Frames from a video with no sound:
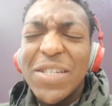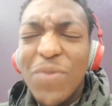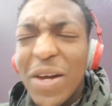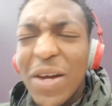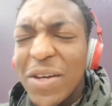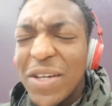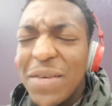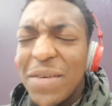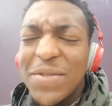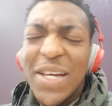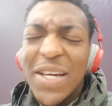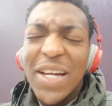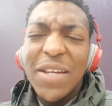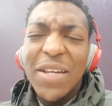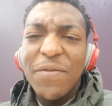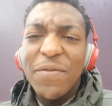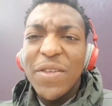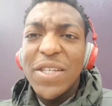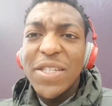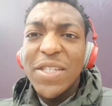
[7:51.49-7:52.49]
Why do I keep
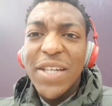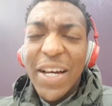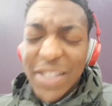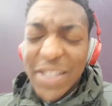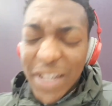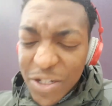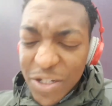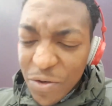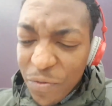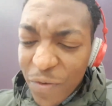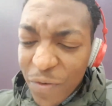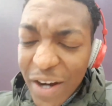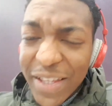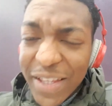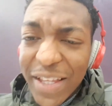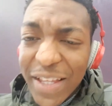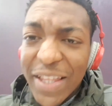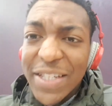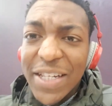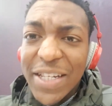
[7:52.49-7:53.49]
settling for these guys? And you
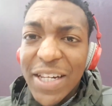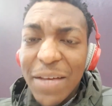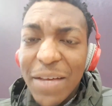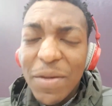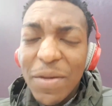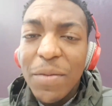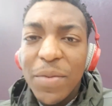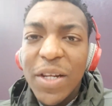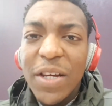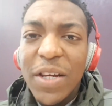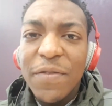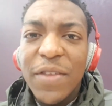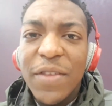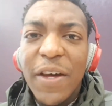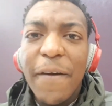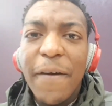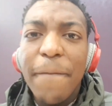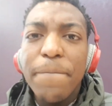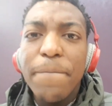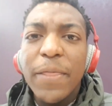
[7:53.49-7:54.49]
find that there's a limiting belief
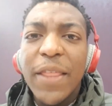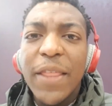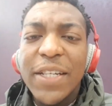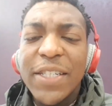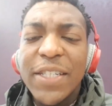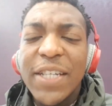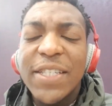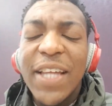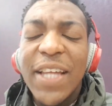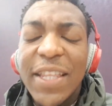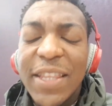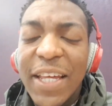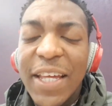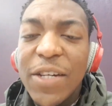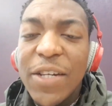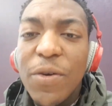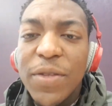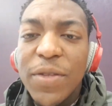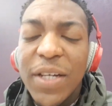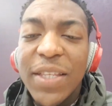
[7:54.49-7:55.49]
there that says that they
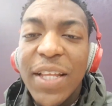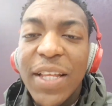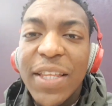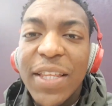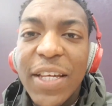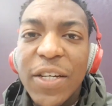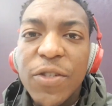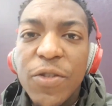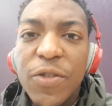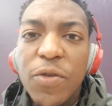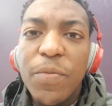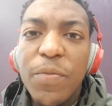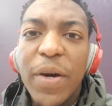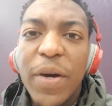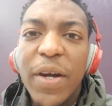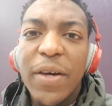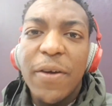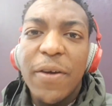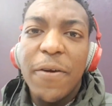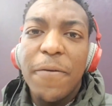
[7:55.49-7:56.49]
don't think that they can do
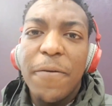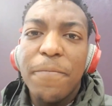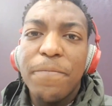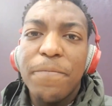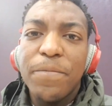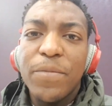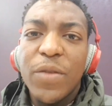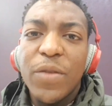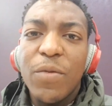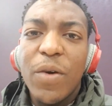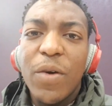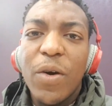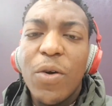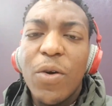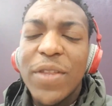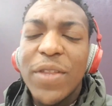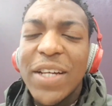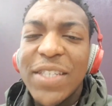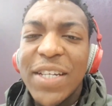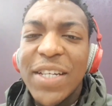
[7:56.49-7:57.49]
better,
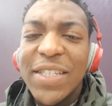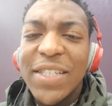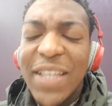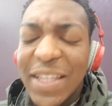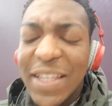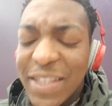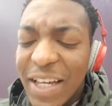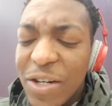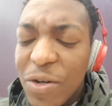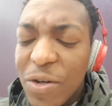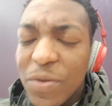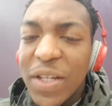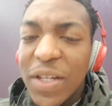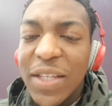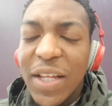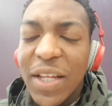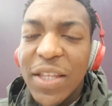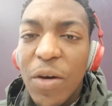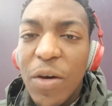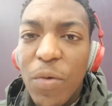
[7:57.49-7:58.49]
or that says that they don't think
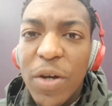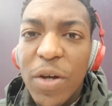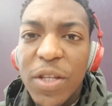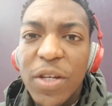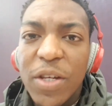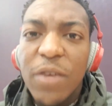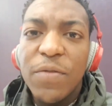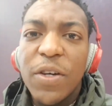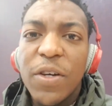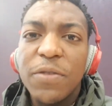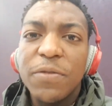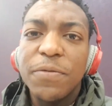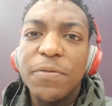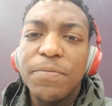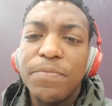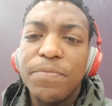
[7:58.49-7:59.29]
that they're worthy of love.